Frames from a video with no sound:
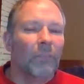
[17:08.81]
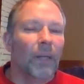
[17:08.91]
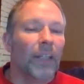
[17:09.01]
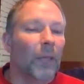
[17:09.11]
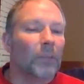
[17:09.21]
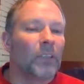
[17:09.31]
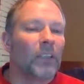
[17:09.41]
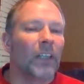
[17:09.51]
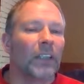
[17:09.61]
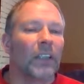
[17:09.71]
"My name's
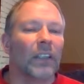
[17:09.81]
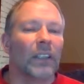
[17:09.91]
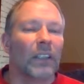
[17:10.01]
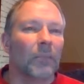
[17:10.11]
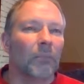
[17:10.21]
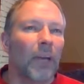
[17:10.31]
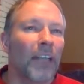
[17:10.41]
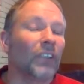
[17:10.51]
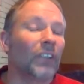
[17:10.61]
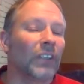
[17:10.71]
Doug, and
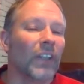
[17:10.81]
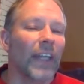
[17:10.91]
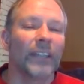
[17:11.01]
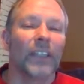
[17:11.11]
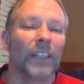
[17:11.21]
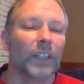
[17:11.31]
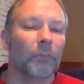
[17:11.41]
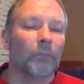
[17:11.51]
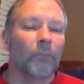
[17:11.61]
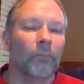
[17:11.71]
Bastian, that's him."